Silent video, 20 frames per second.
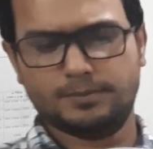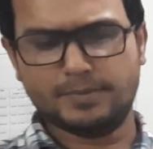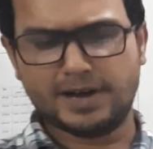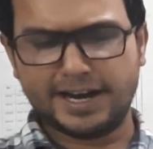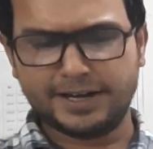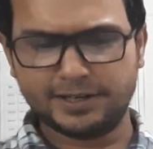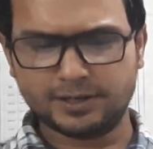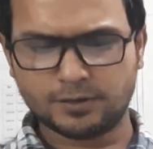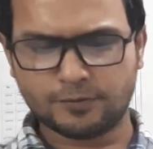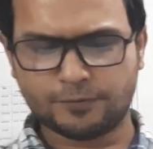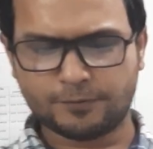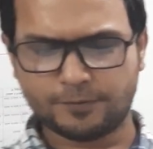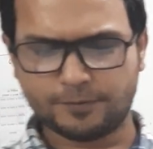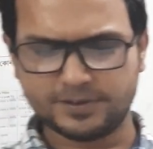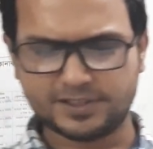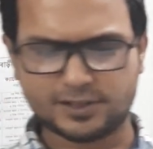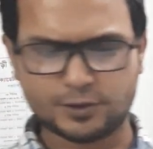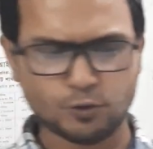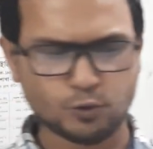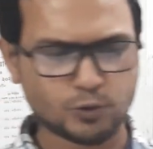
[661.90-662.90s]
my dear
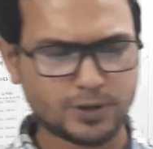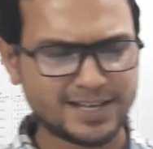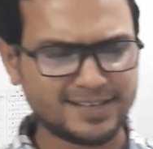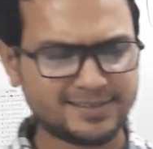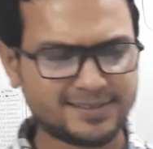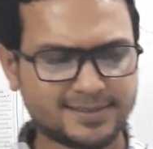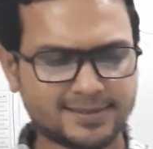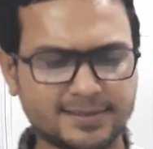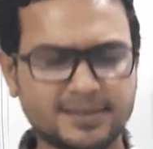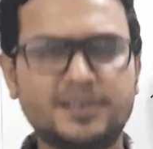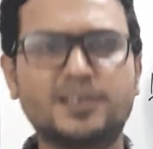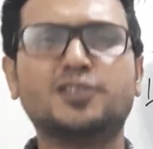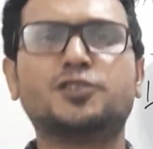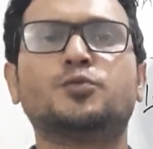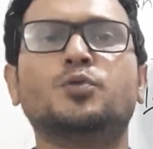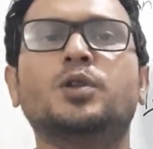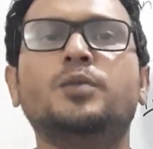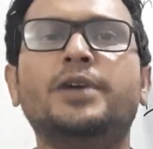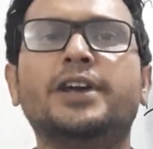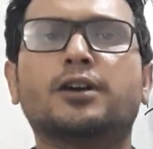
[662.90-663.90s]
students, this
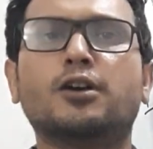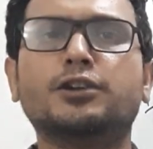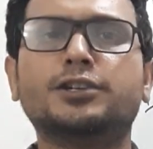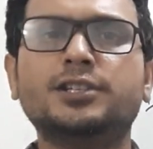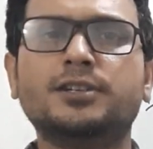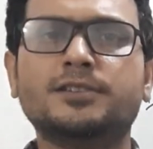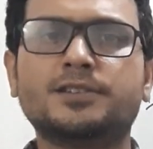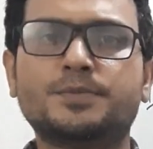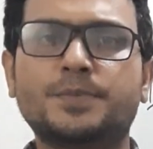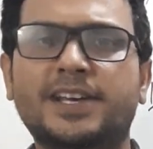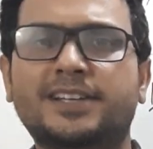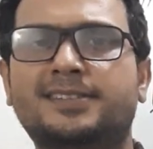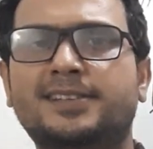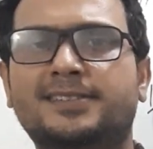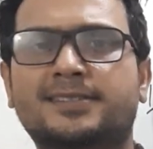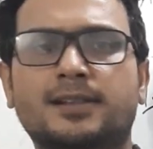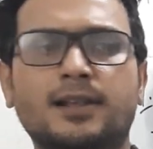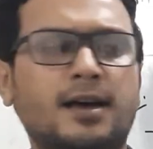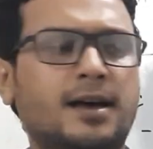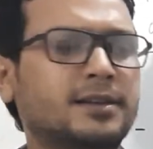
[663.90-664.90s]
will be a continuous
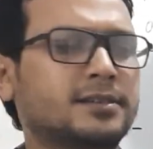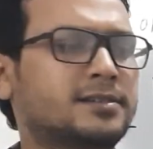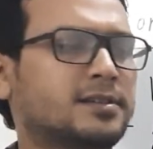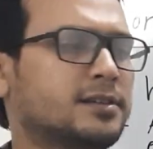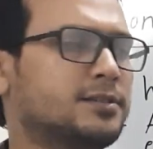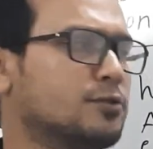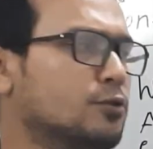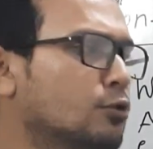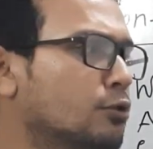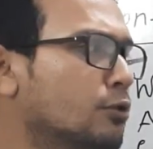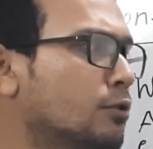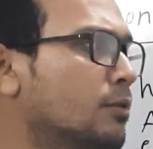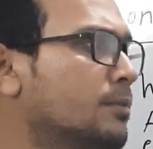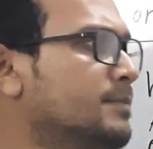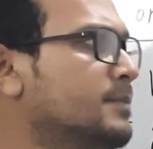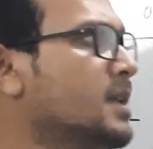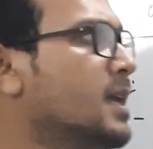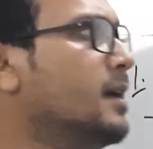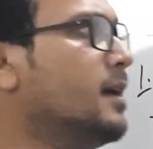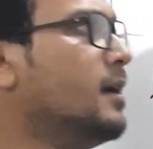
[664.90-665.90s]
basis class.
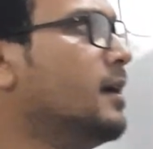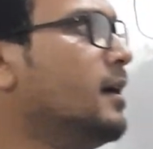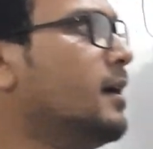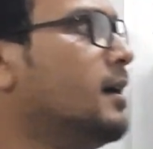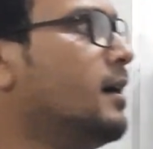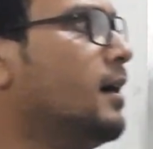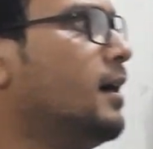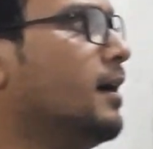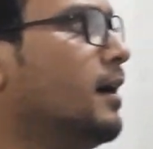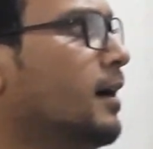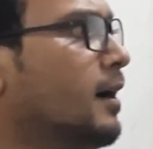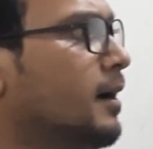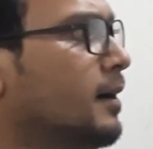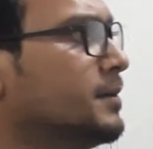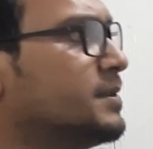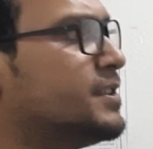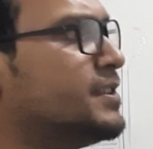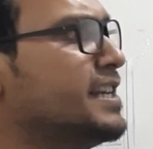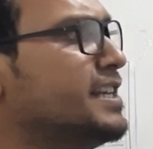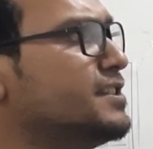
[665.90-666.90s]
So
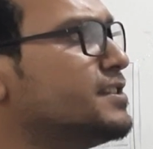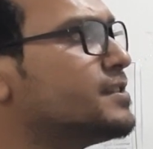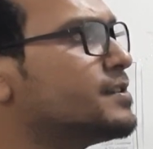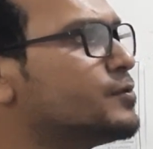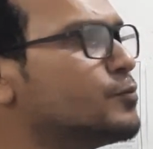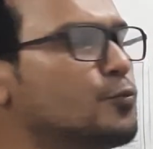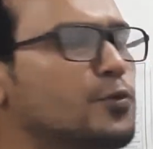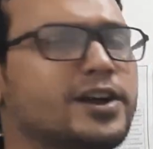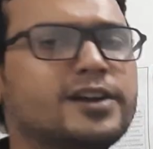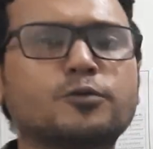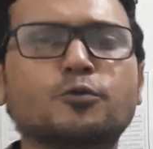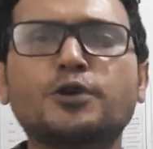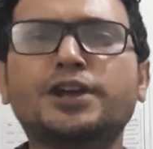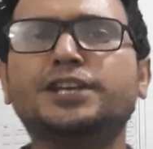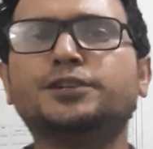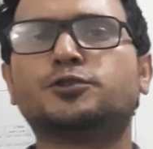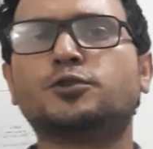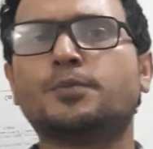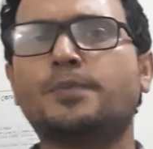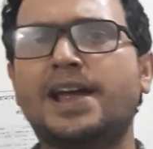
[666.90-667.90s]
since we are
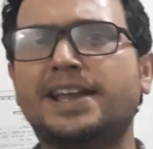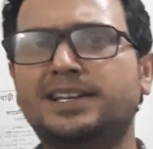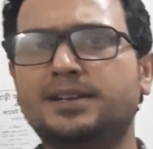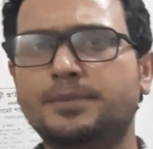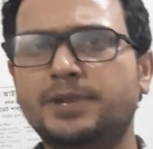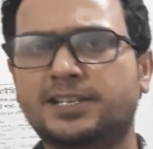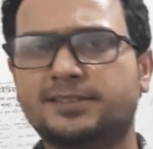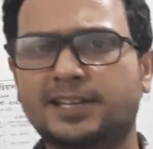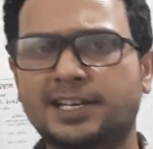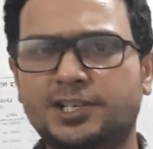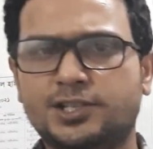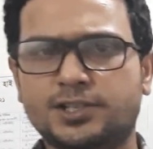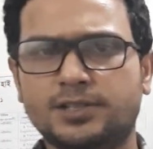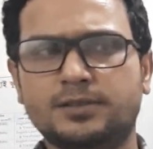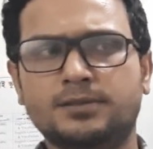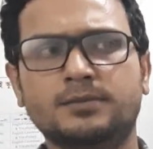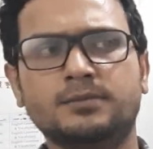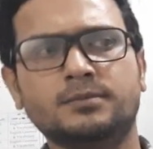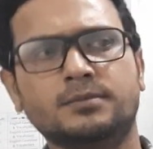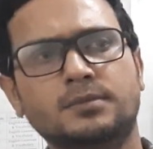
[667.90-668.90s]
going through pandemic
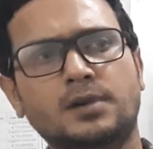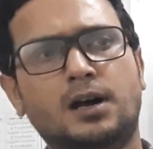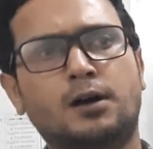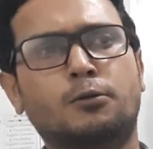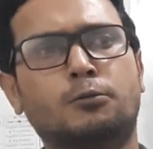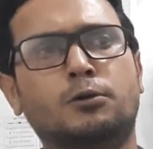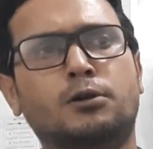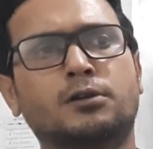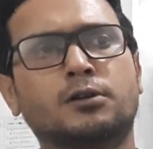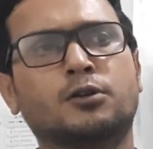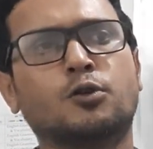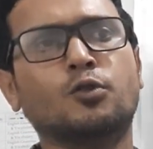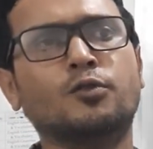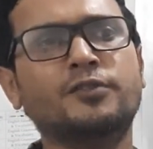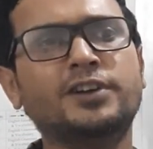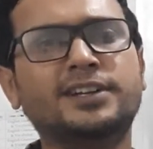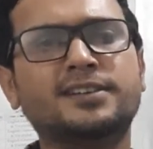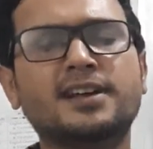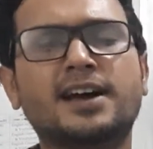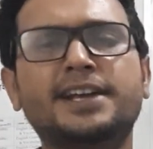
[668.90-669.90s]
session, our
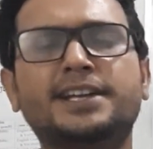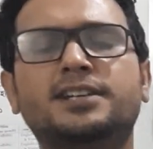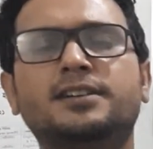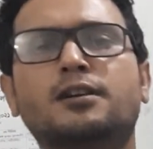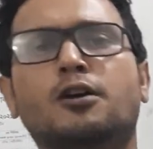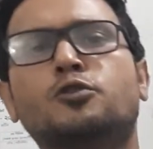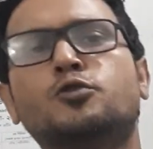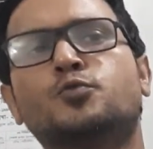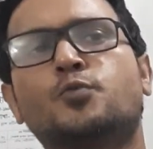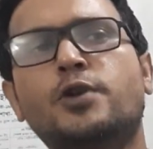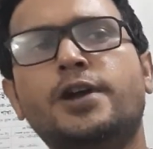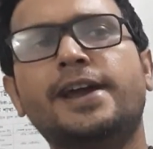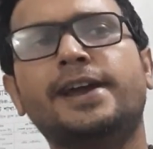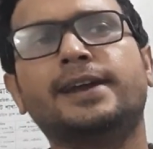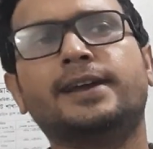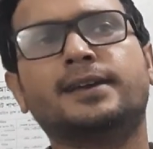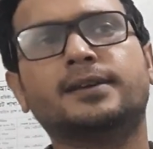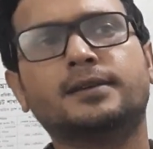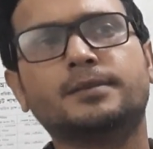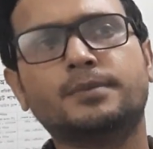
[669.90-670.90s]
COVID-19
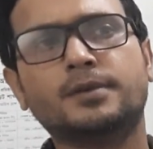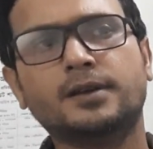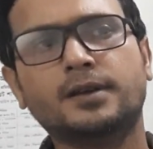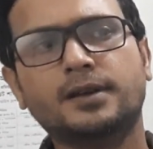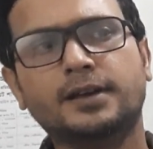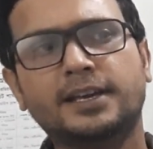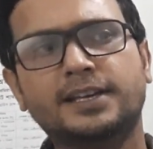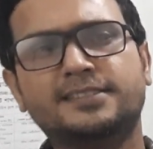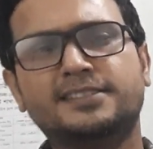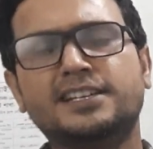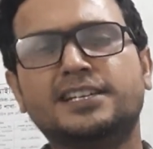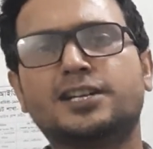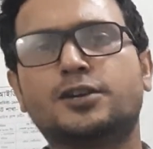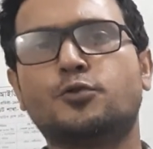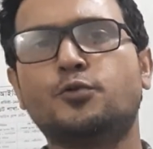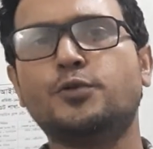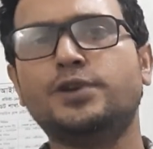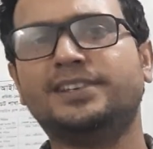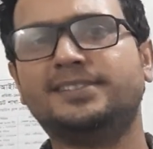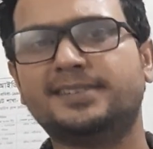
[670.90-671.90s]
outbreak is
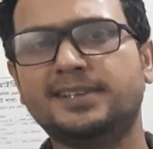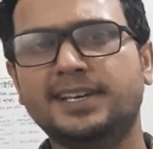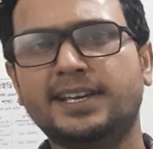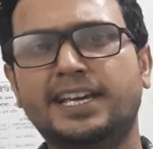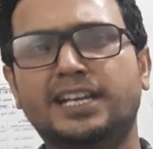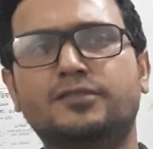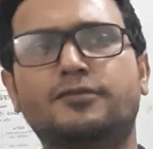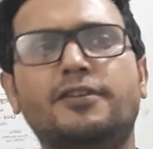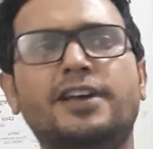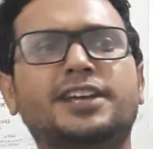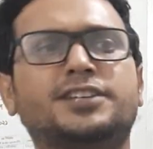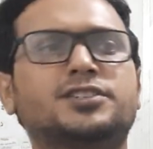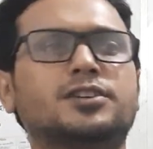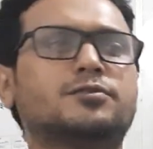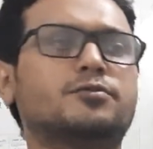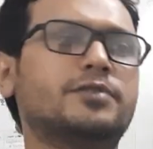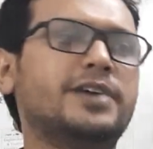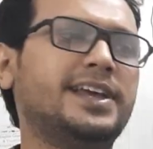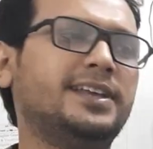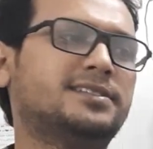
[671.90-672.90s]
increasing,
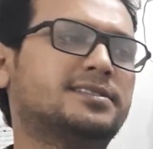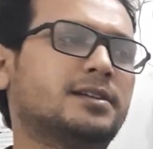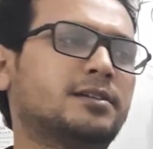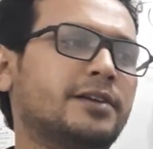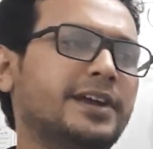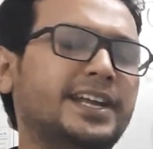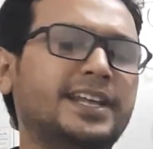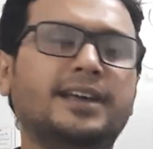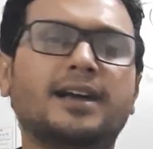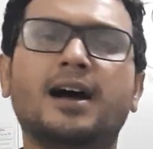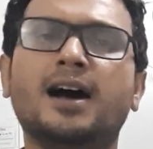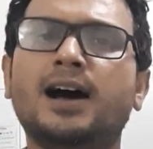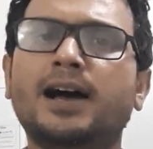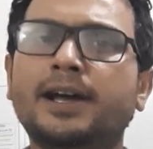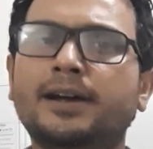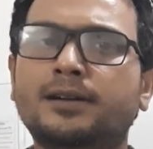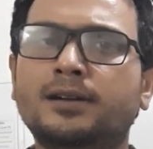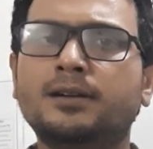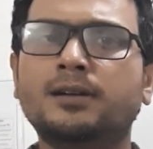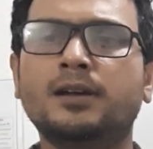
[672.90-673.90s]
infection rates are getting
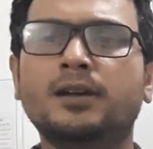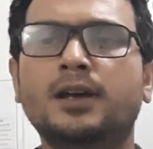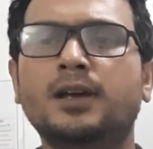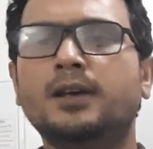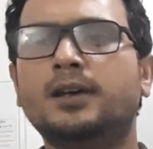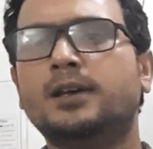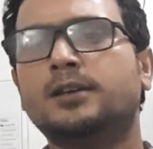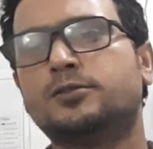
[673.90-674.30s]
higher.